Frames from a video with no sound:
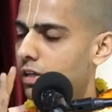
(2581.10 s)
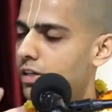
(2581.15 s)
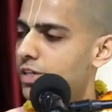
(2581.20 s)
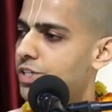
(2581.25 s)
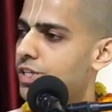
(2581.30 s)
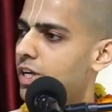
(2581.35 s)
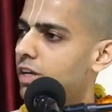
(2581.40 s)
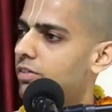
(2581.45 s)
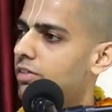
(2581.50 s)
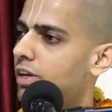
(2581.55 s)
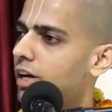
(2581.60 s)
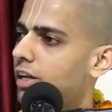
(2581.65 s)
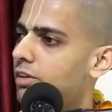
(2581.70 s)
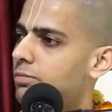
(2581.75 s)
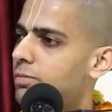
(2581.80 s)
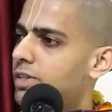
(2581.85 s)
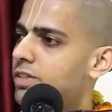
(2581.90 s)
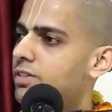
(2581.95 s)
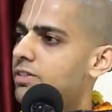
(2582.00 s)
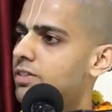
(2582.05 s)

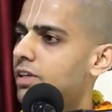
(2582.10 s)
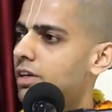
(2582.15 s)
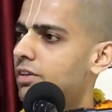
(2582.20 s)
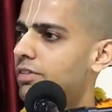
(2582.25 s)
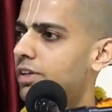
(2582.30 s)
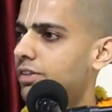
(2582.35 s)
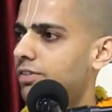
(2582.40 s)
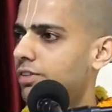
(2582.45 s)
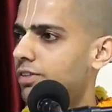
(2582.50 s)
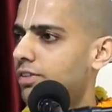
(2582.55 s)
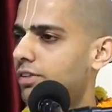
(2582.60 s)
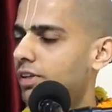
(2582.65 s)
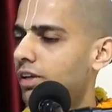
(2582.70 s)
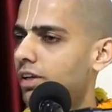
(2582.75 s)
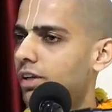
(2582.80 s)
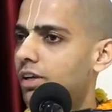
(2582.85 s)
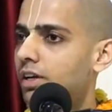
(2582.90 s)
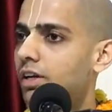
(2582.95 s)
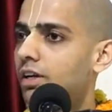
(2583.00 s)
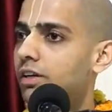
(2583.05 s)
Nishevanat means service.
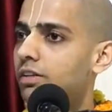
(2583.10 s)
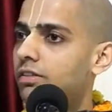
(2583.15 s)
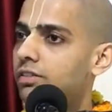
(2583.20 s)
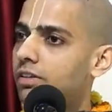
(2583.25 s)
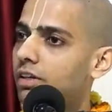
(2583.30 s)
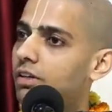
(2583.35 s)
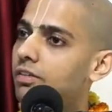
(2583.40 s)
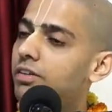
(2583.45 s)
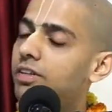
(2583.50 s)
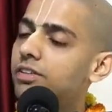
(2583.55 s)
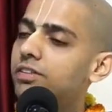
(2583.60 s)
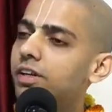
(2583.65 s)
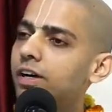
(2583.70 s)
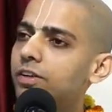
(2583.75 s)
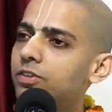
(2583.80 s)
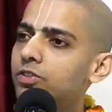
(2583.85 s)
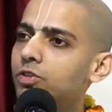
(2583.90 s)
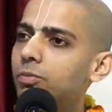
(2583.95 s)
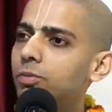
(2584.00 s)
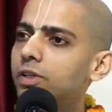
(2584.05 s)
Service
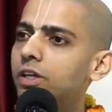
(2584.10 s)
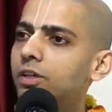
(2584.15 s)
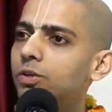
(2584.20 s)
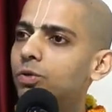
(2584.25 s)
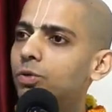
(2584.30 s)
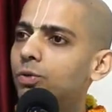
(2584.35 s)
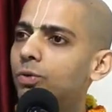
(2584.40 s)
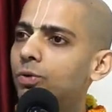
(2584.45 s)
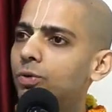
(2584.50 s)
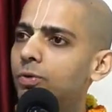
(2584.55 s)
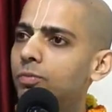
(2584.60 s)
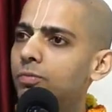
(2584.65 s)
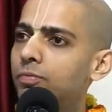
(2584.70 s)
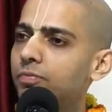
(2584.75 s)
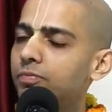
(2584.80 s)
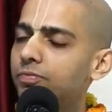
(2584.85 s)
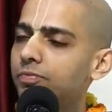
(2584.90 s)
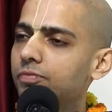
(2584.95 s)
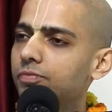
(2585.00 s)
has to be done to whom?